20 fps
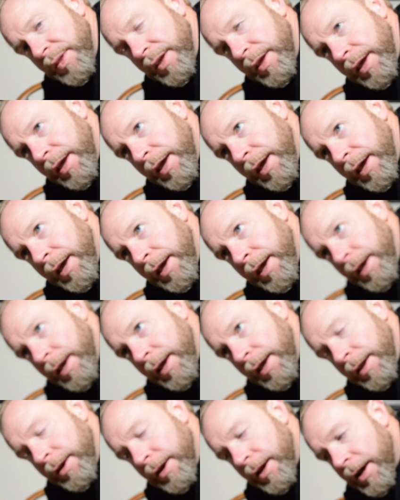
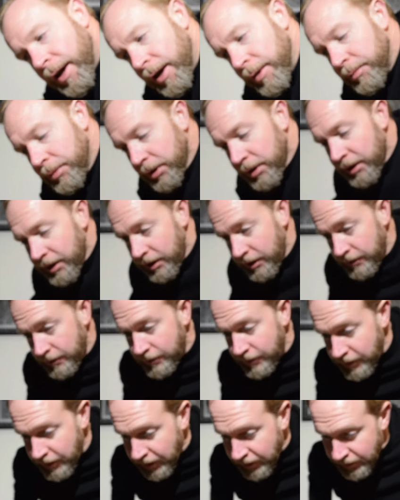and I
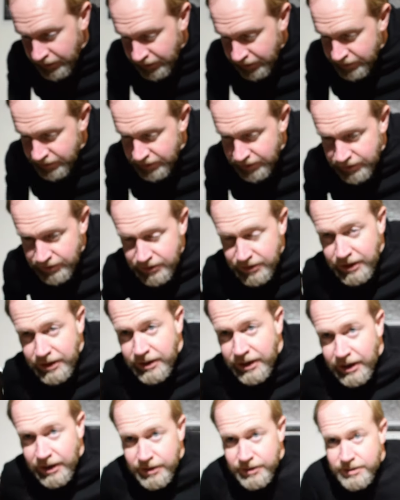believe that this is
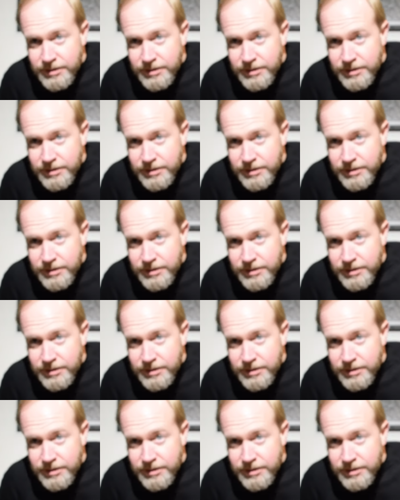that